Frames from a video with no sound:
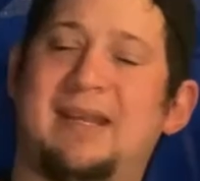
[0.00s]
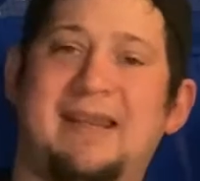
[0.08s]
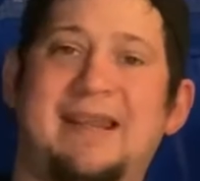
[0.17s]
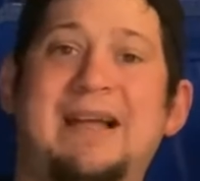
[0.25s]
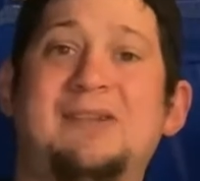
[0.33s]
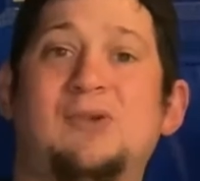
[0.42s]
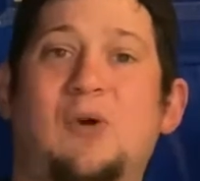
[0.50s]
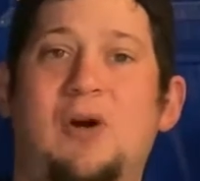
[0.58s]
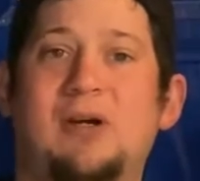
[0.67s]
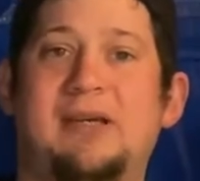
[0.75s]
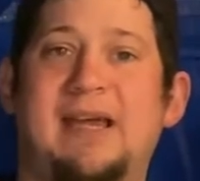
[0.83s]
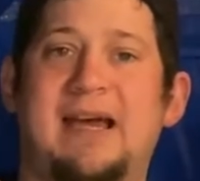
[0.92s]
That's
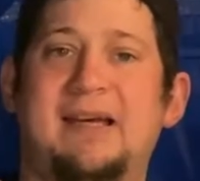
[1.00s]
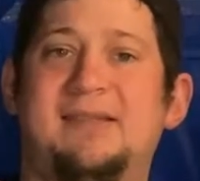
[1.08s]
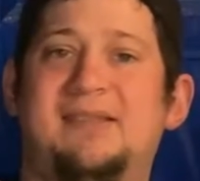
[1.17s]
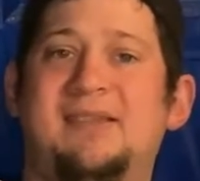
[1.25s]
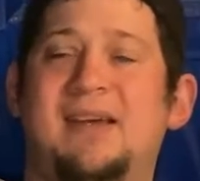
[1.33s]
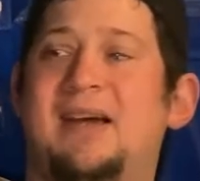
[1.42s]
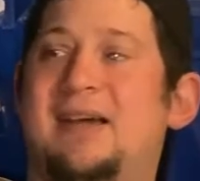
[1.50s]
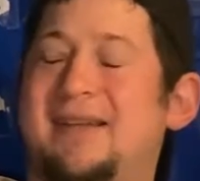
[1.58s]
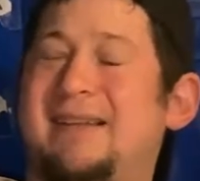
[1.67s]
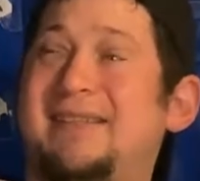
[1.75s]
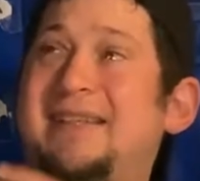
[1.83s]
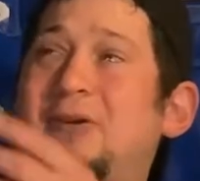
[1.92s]
all gas
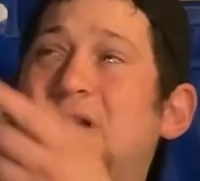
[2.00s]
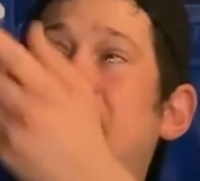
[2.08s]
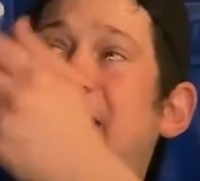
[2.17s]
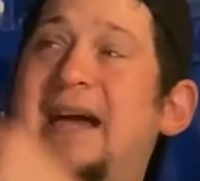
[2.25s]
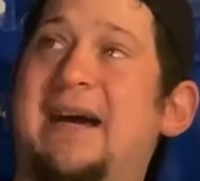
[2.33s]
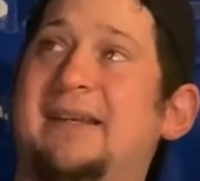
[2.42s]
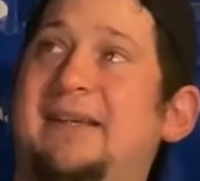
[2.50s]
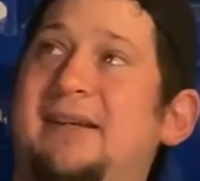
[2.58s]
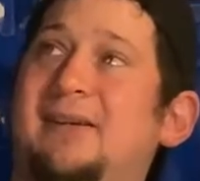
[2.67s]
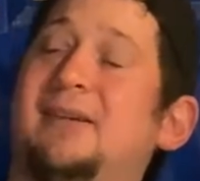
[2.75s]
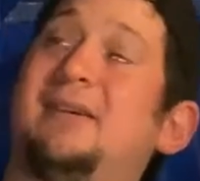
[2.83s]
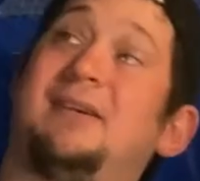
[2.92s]
that's now coming out of
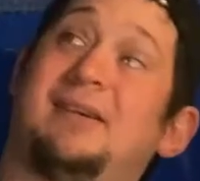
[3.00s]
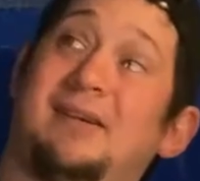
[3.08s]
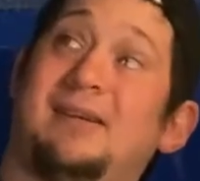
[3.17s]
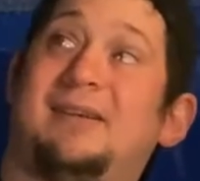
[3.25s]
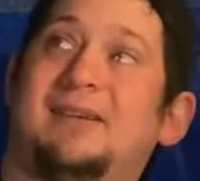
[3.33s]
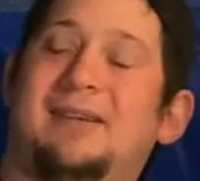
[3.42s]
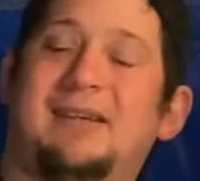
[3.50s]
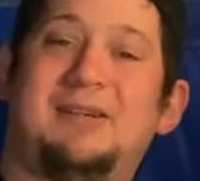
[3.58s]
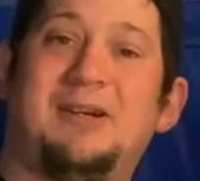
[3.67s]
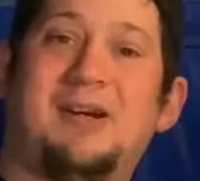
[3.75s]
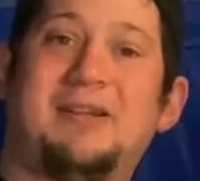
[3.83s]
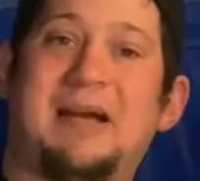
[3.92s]
here. And
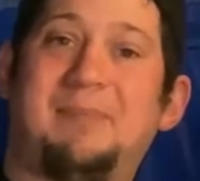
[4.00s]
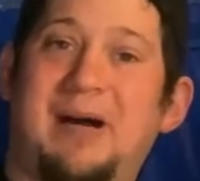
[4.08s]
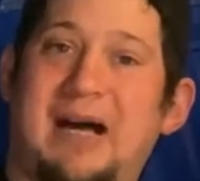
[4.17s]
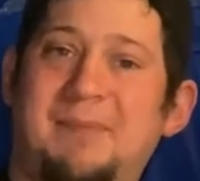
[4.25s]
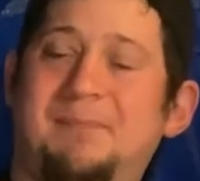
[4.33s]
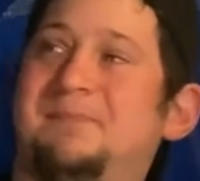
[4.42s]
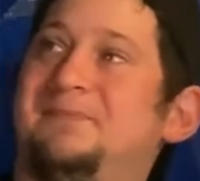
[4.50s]
you heard that pop?